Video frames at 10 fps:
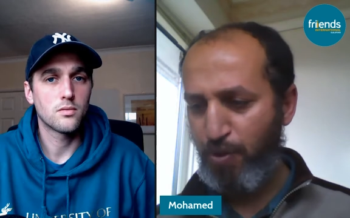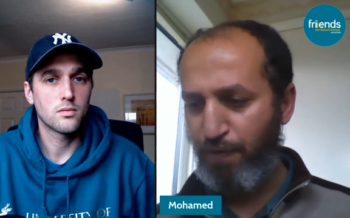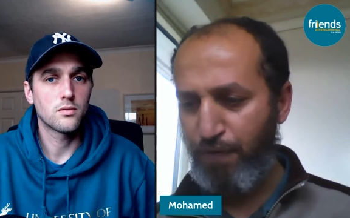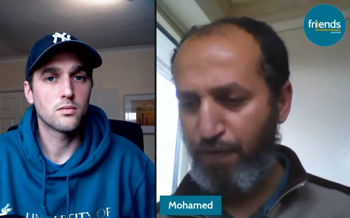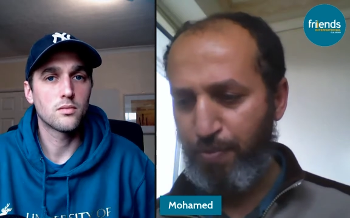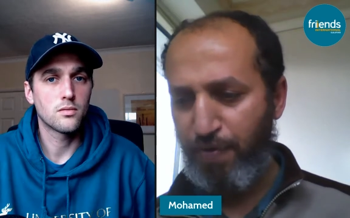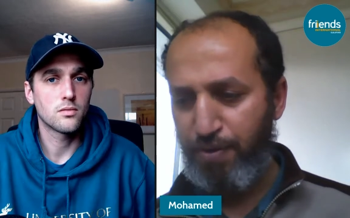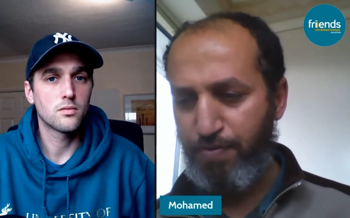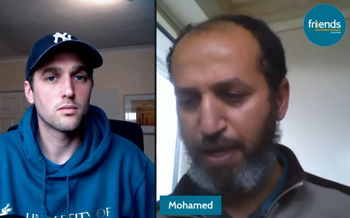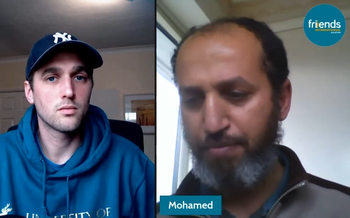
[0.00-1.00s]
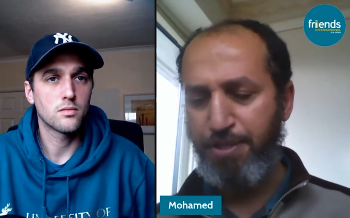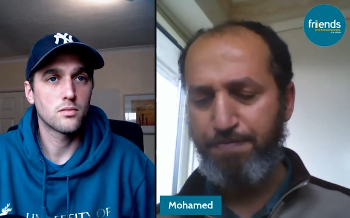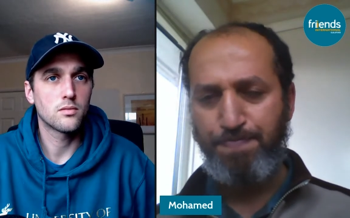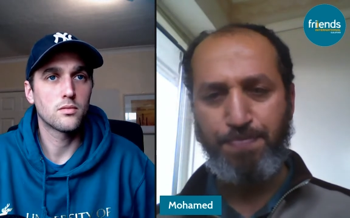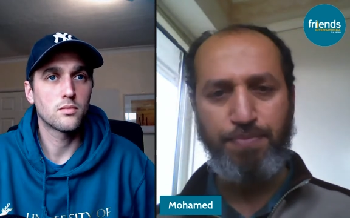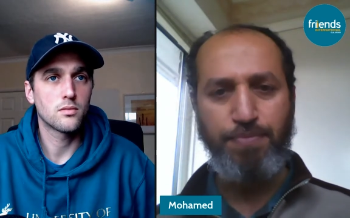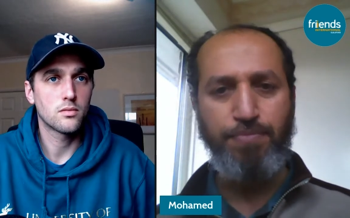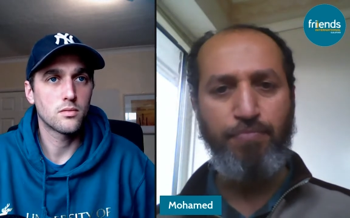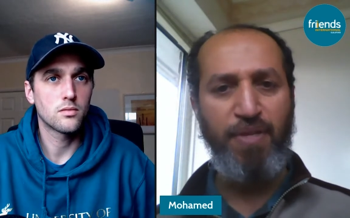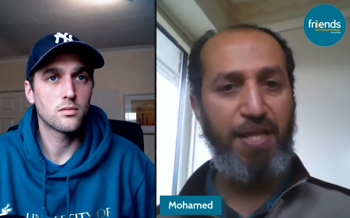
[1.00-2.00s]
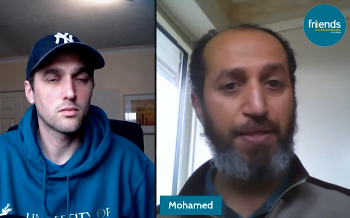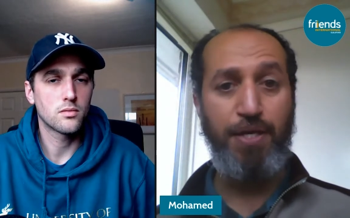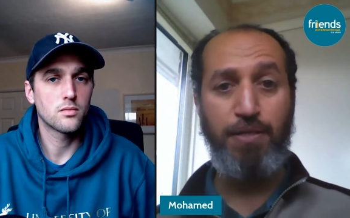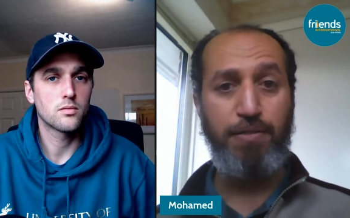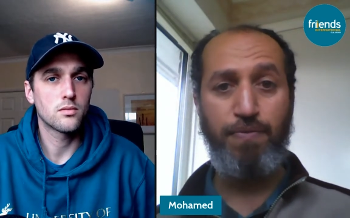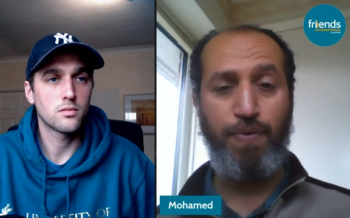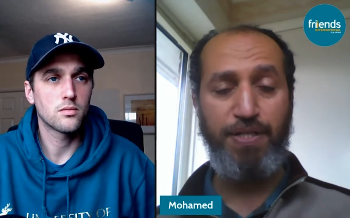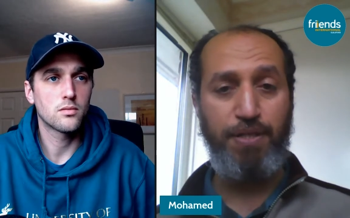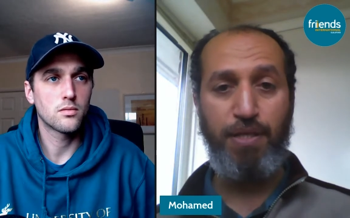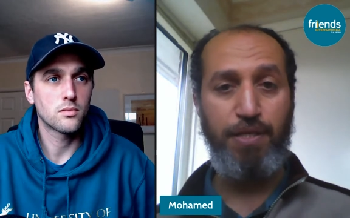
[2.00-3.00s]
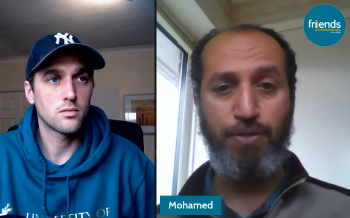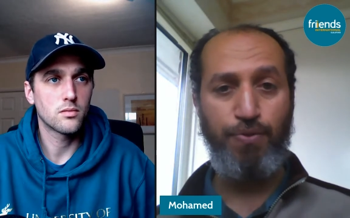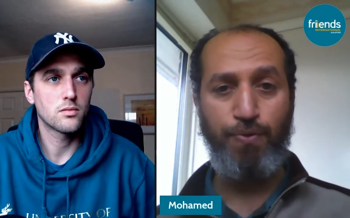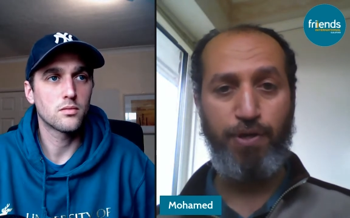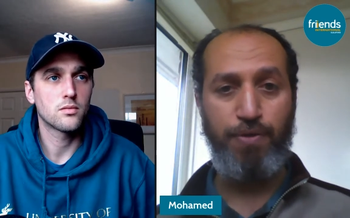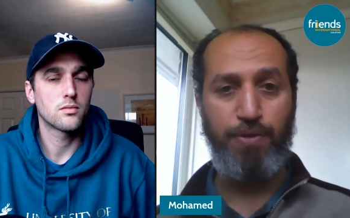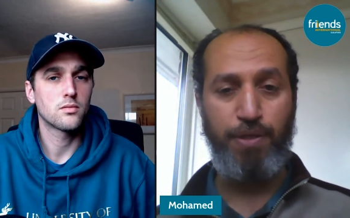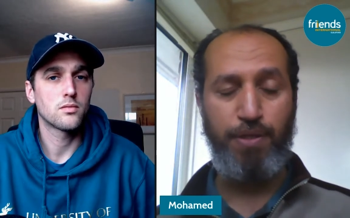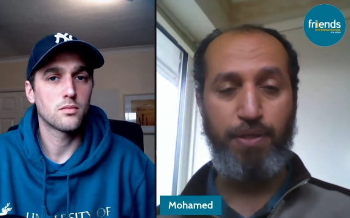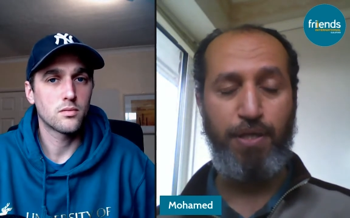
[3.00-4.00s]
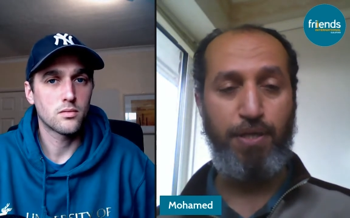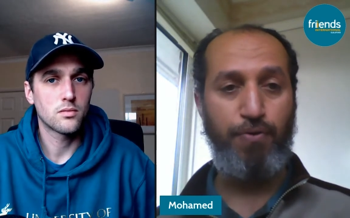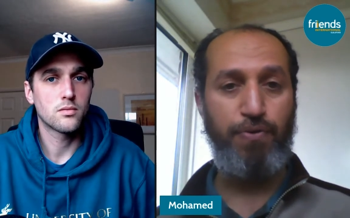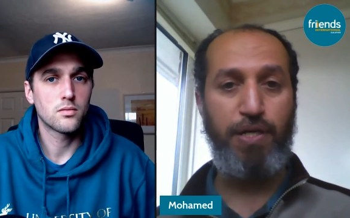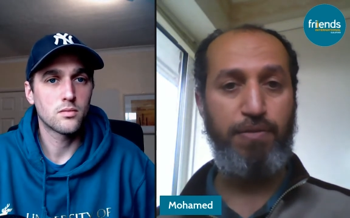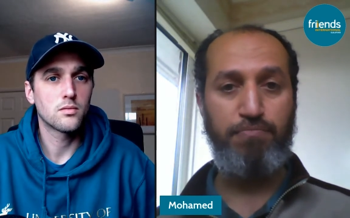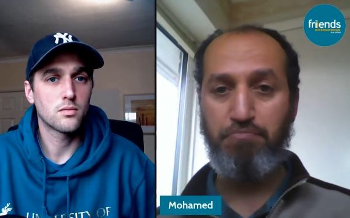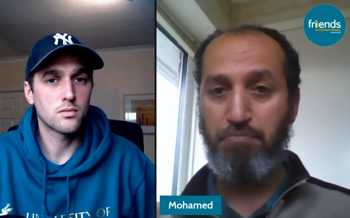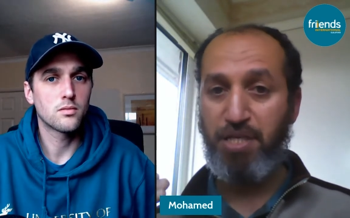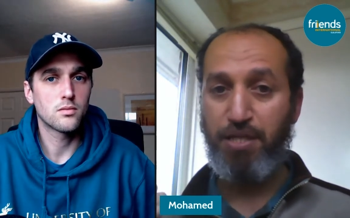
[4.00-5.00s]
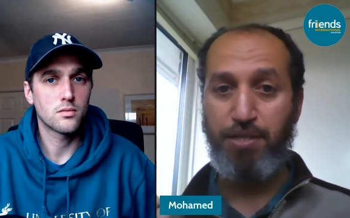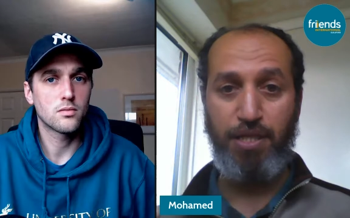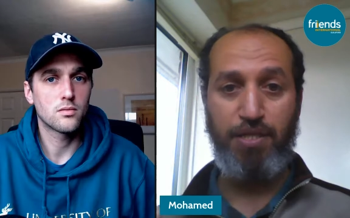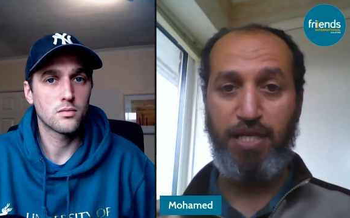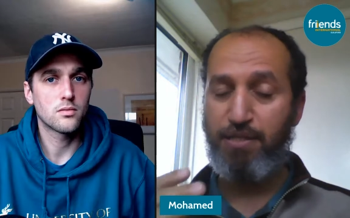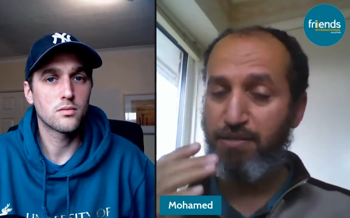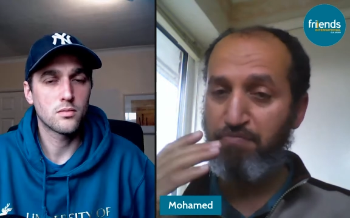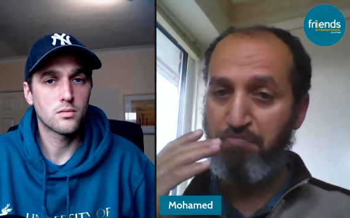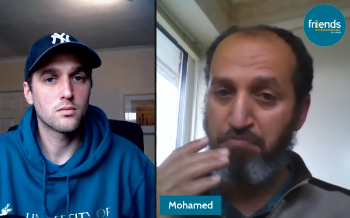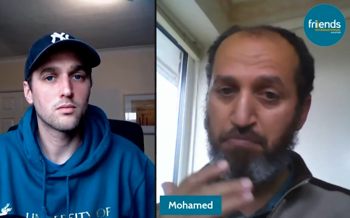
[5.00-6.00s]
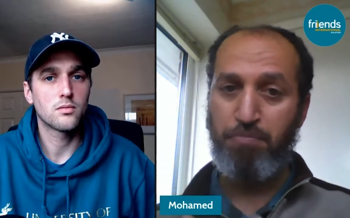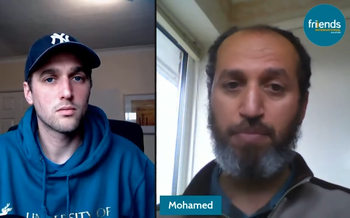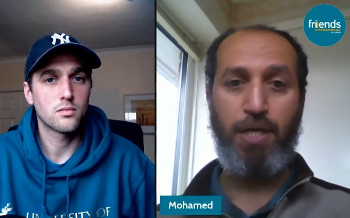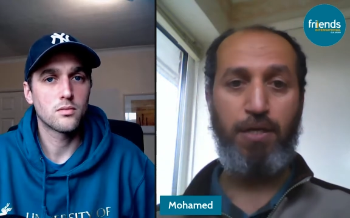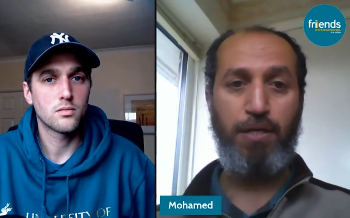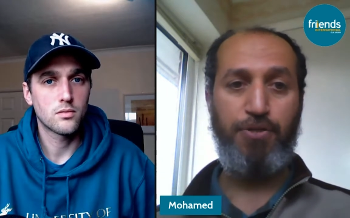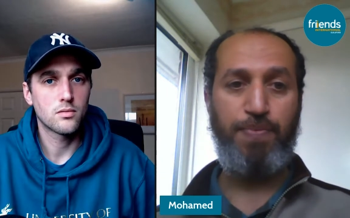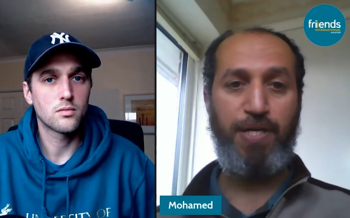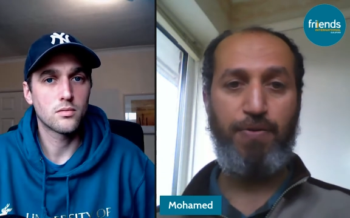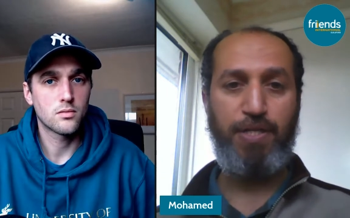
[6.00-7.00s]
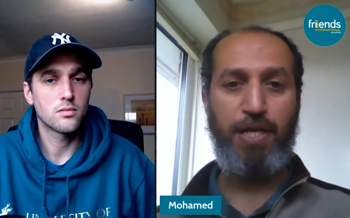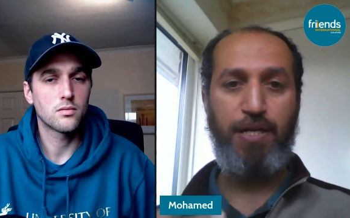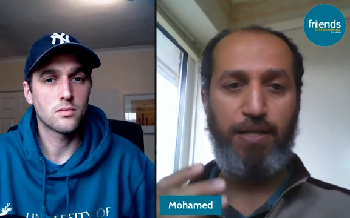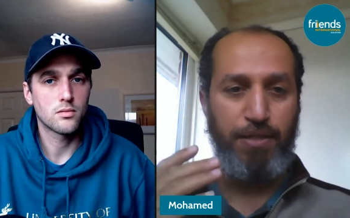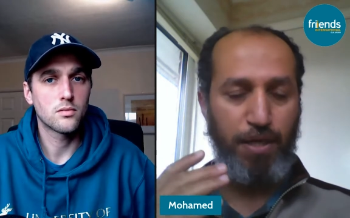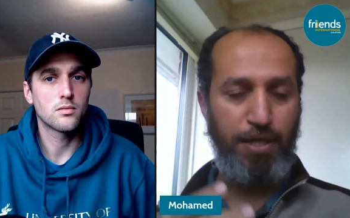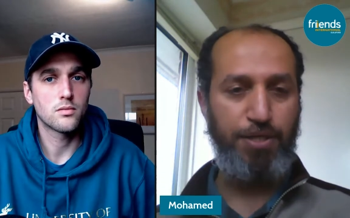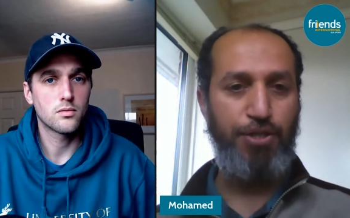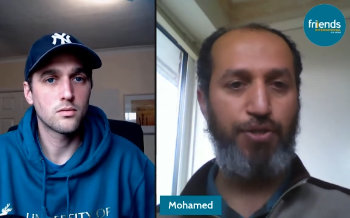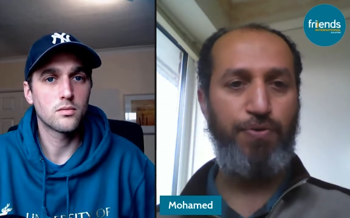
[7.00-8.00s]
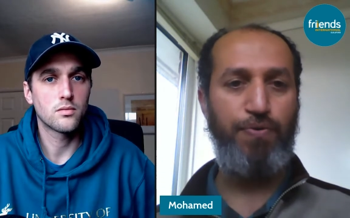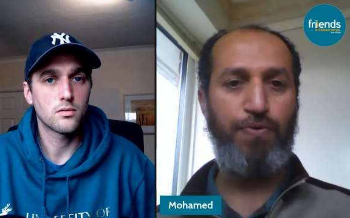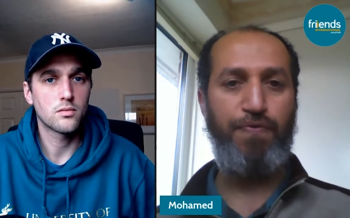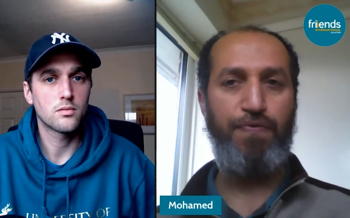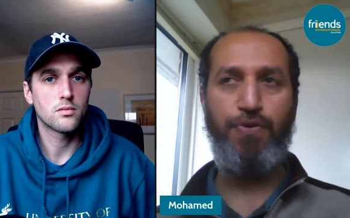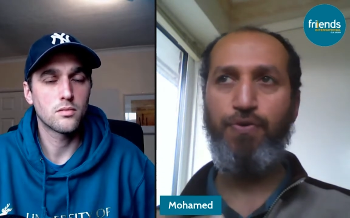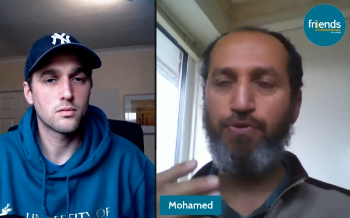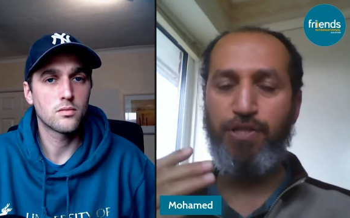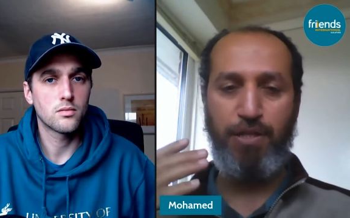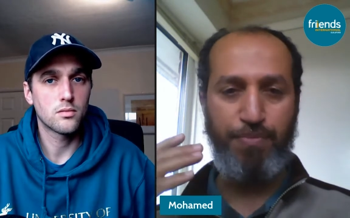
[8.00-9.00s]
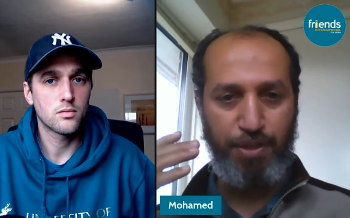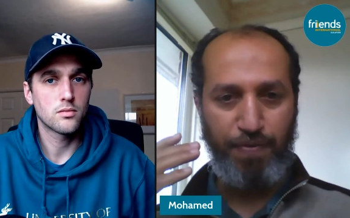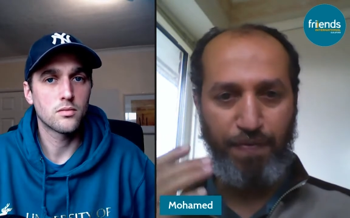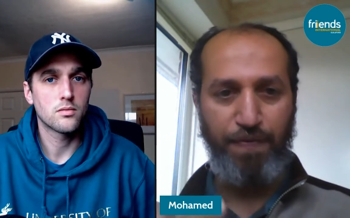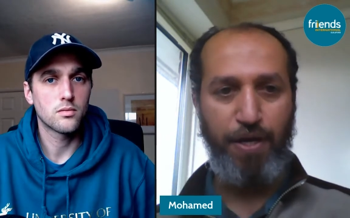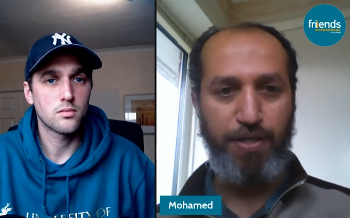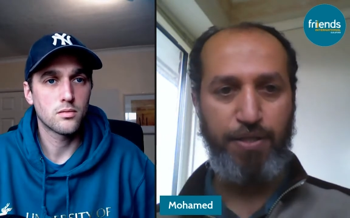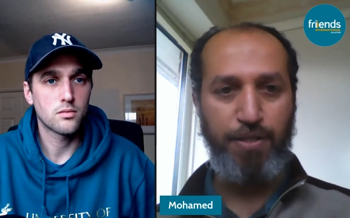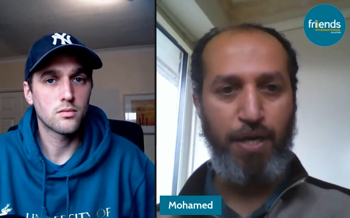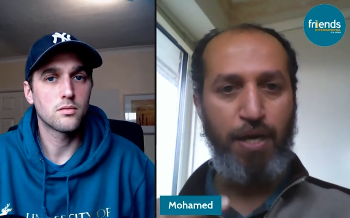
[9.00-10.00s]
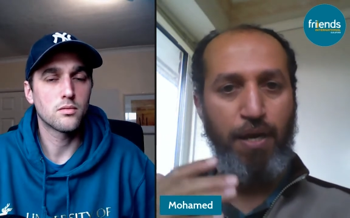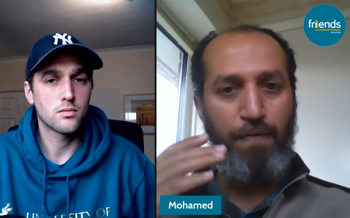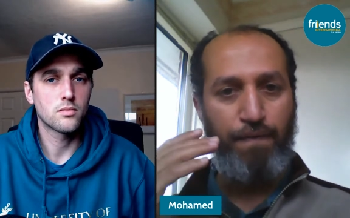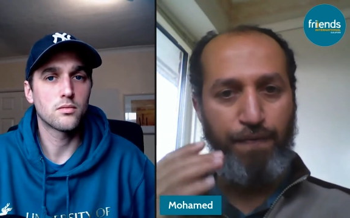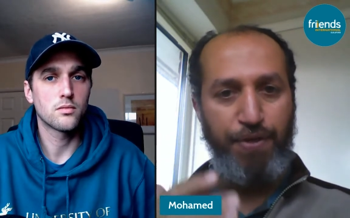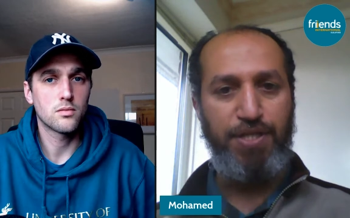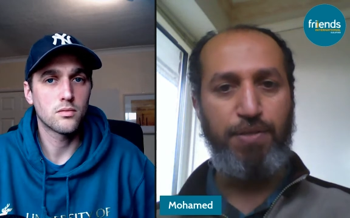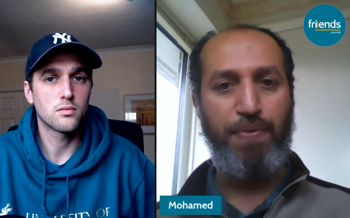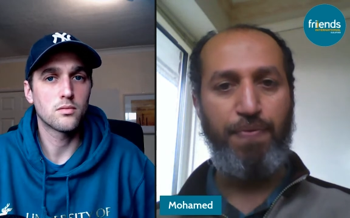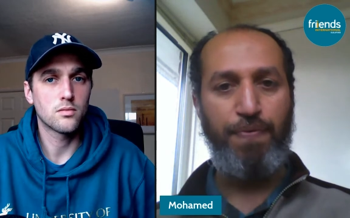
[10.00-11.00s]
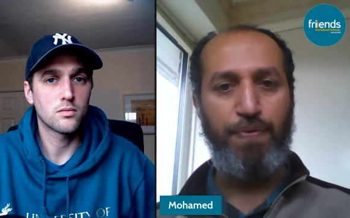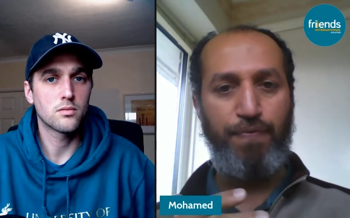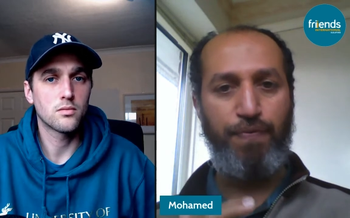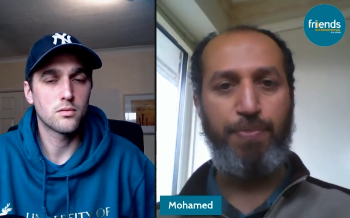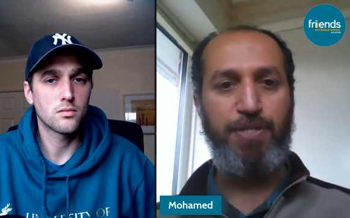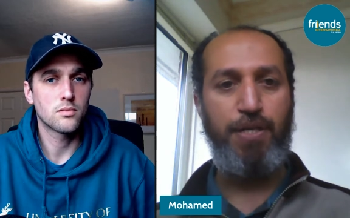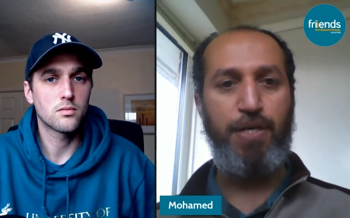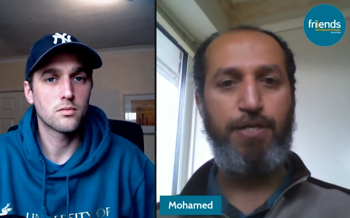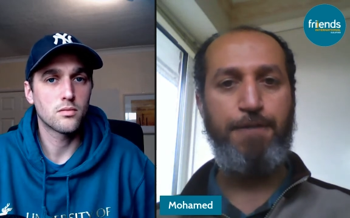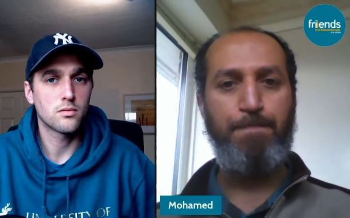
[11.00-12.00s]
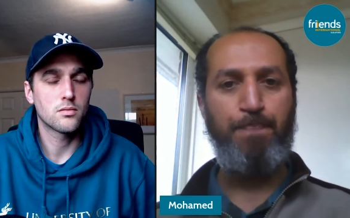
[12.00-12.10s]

Speaker 1: of uh, Prophet Muhammad. And then once this surah, uh, the, the Quran said, said that Allah subhanahu wa ta'ala is asking all of you Muslims to fast this month of Ramadan